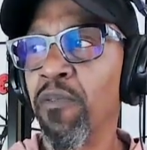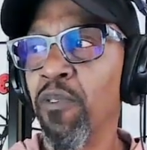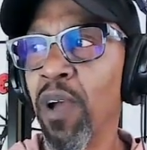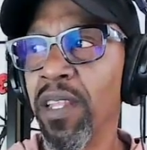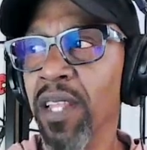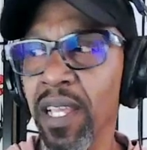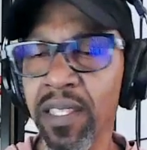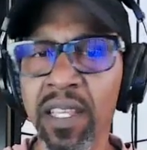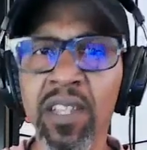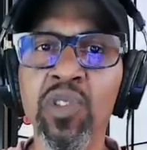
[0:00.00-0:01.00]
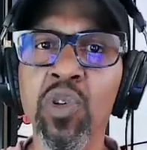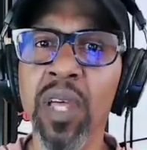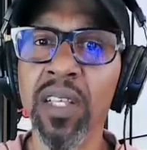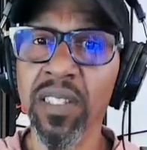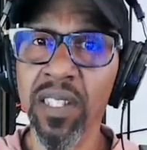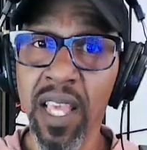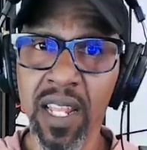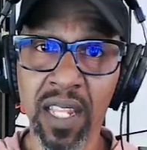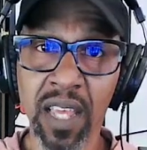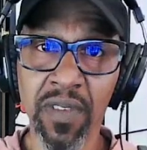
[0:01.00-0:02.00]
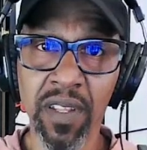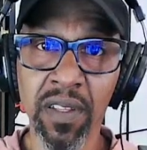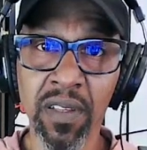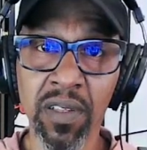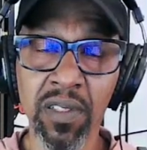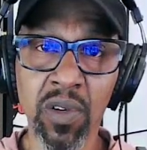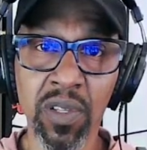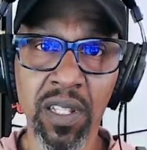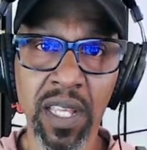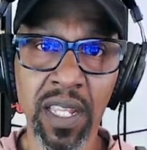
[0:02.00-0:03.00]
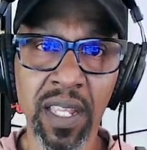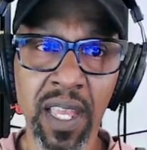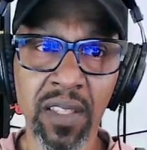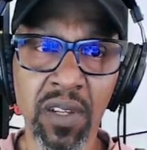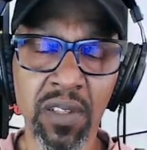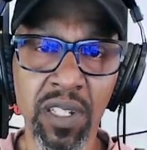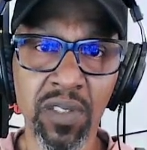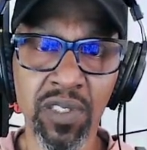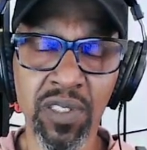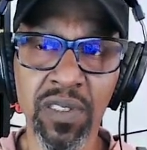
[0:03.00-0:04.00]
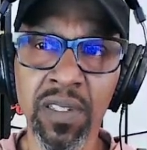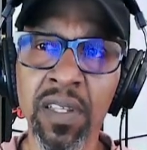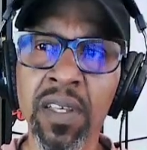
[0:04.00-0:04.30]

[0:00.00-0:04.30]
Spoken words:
Fright Night, 2011, starring the late Anton Yelchin.